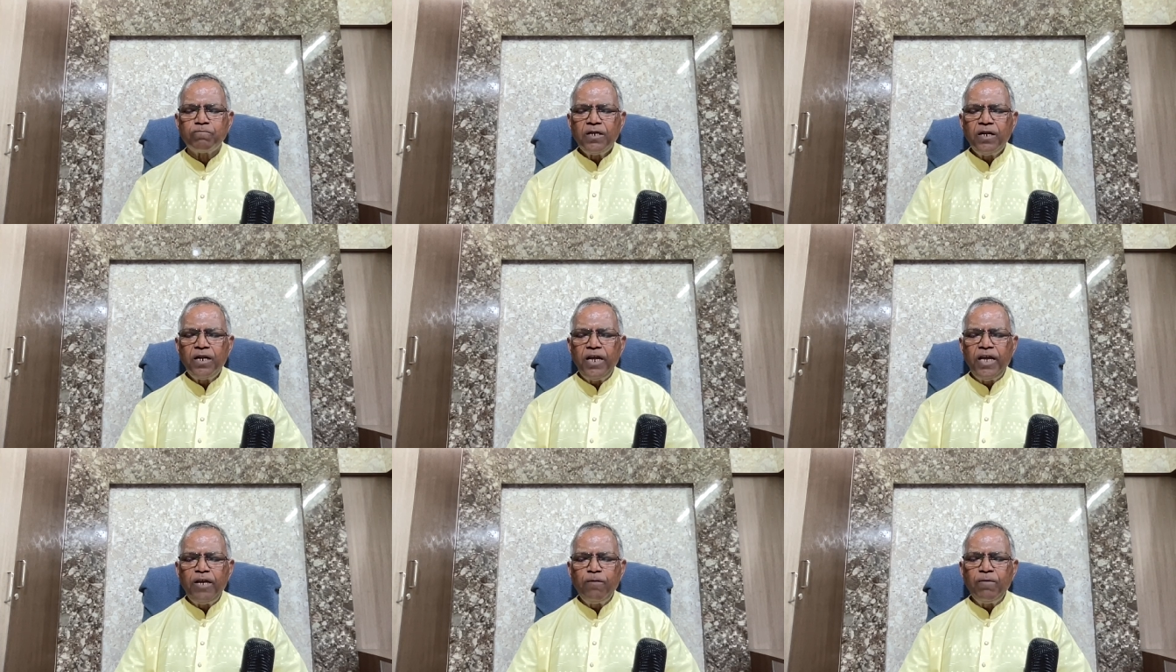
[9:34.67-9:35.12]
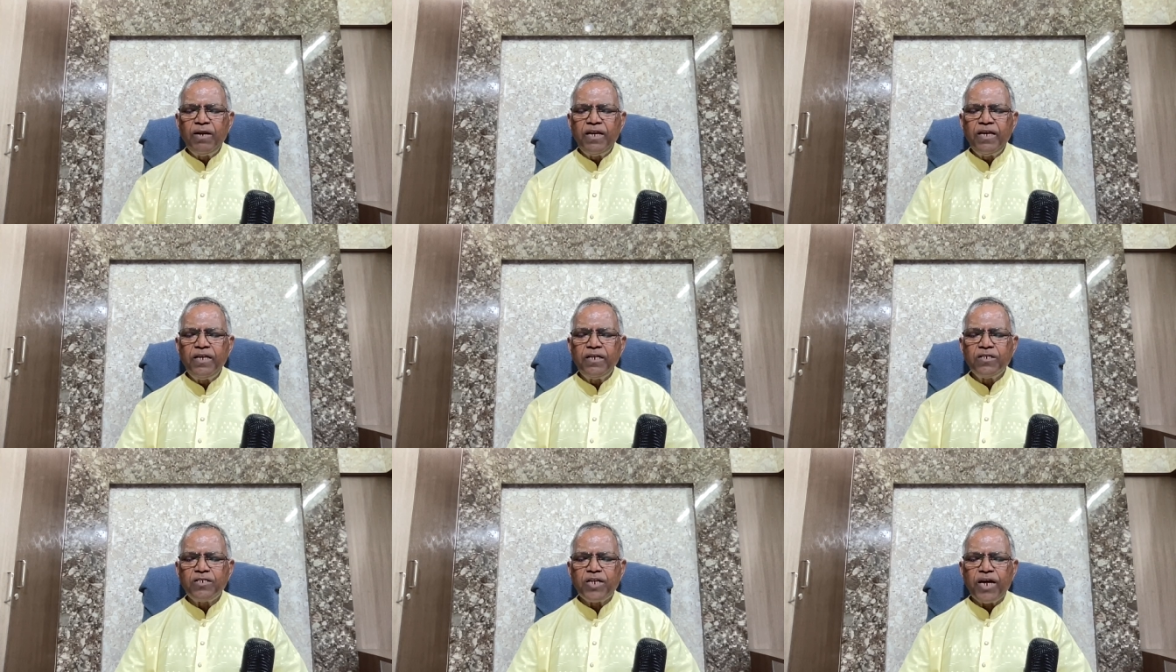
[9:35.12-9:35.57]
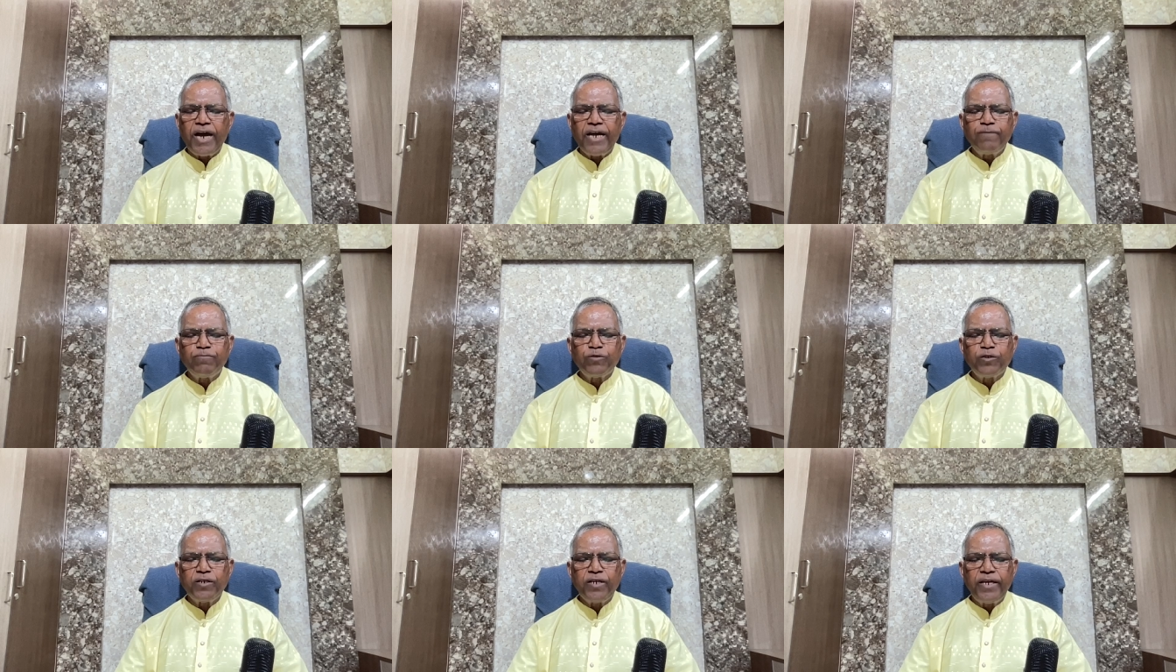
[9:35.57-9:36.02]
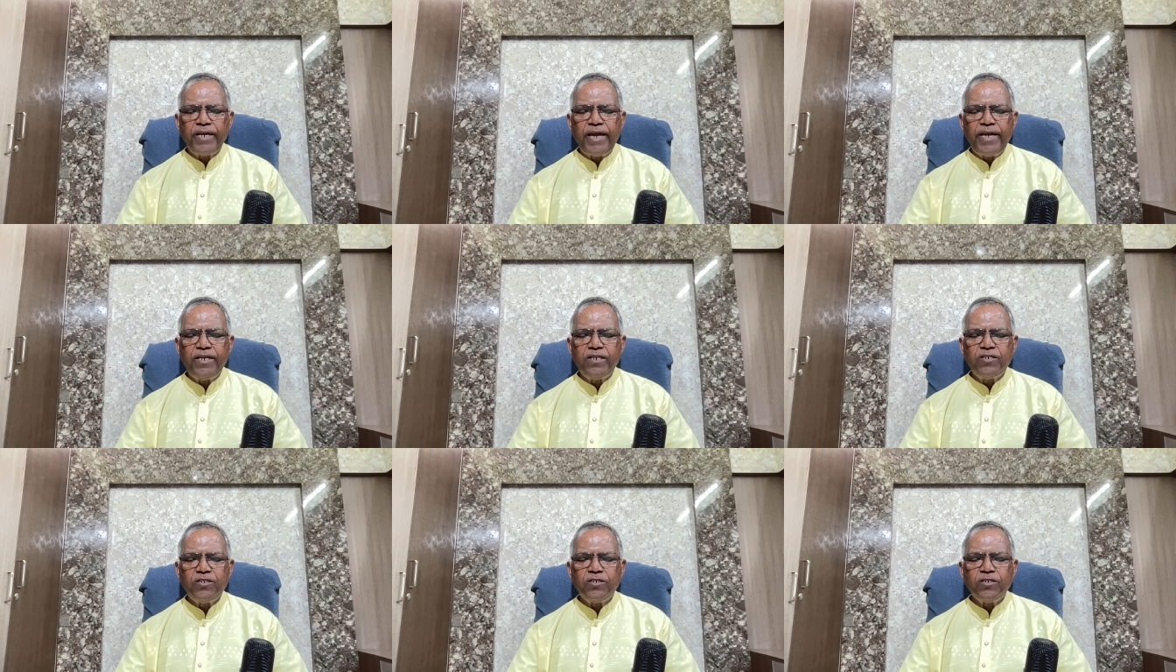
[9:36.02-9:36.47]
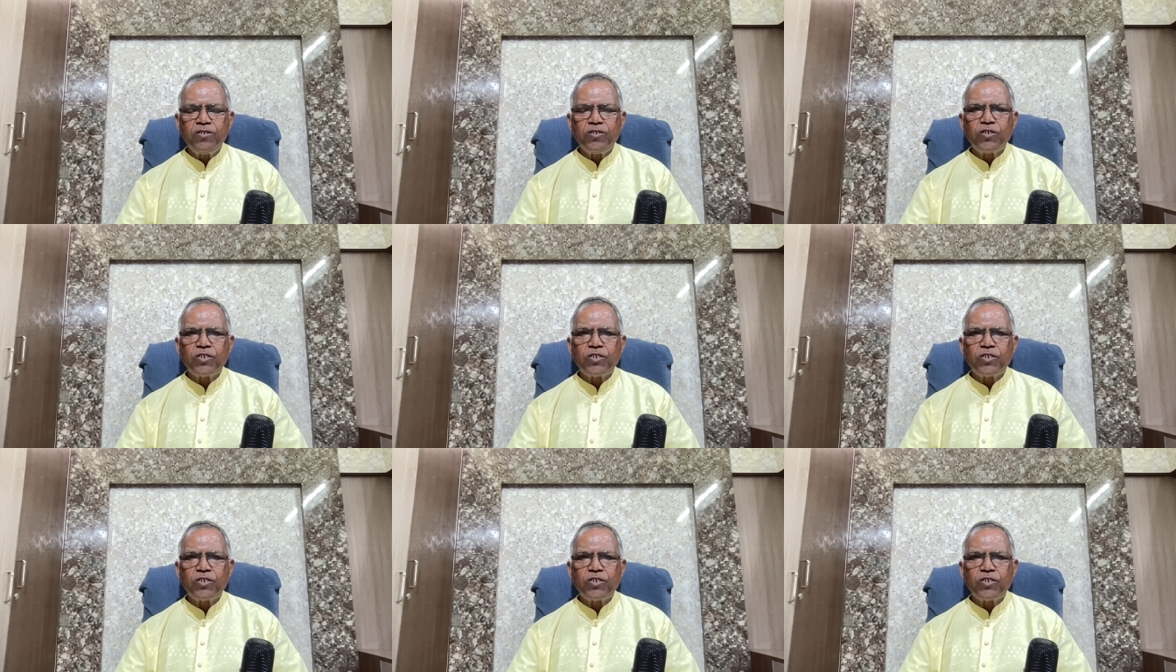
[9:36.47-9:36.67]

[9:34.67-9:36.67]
namely types 8,